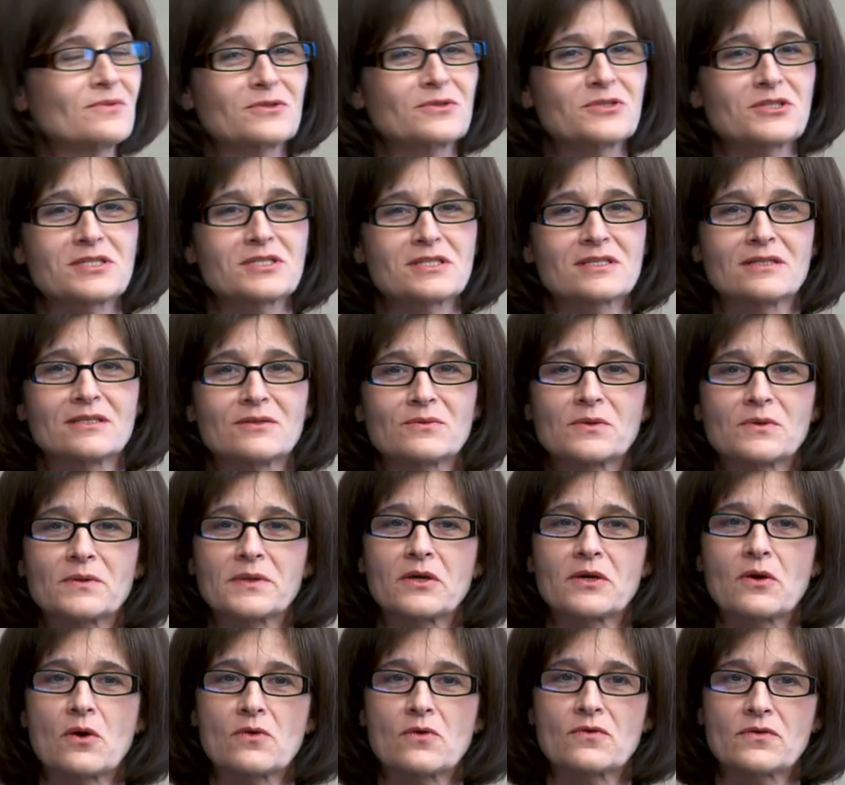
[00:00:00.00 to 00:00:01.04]
we're just going to really
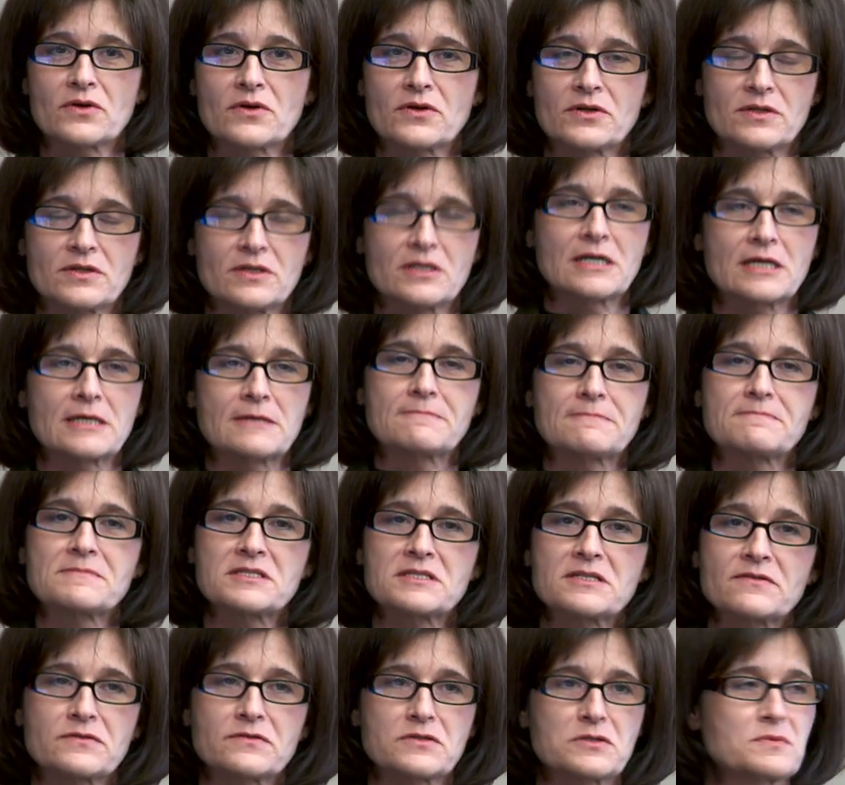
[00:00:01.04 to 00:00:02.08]
go over the
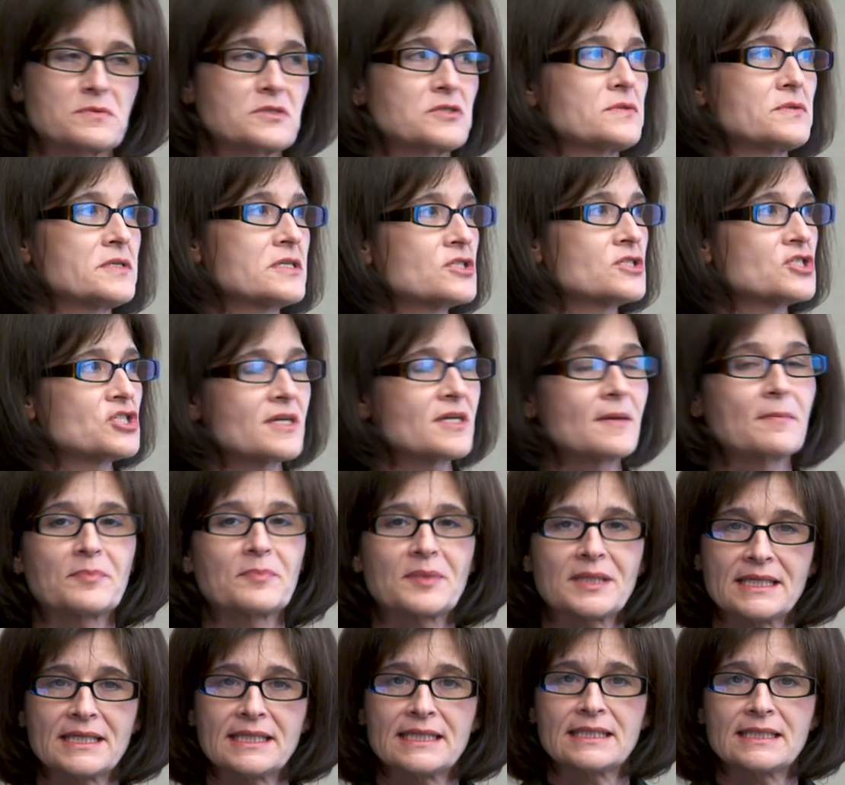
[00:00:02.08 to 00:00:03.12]
difference between a
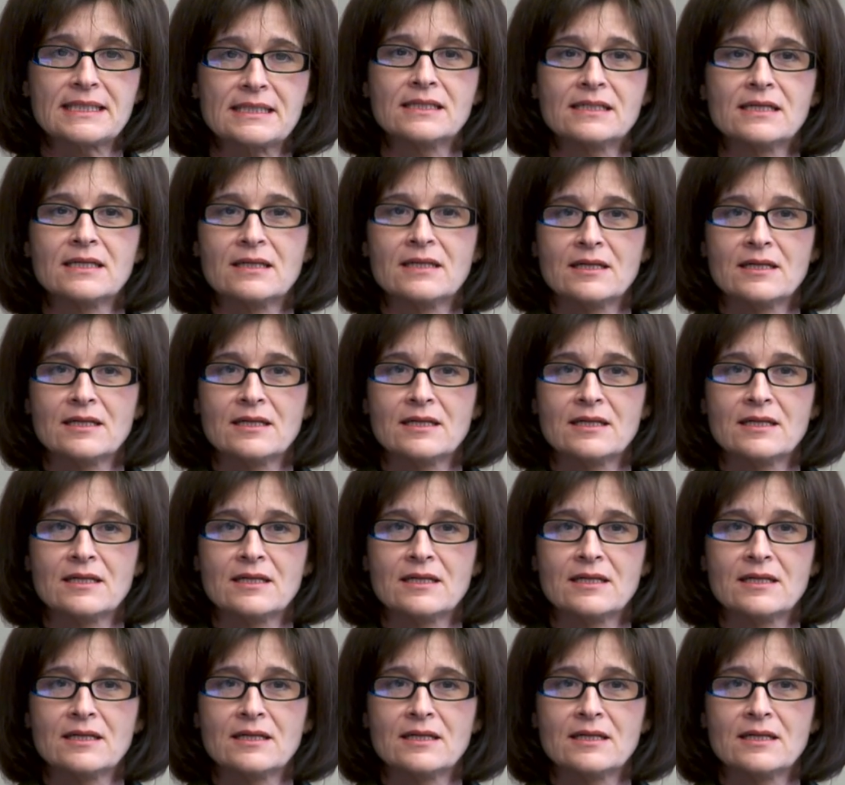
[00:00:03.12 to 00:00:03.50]
GMP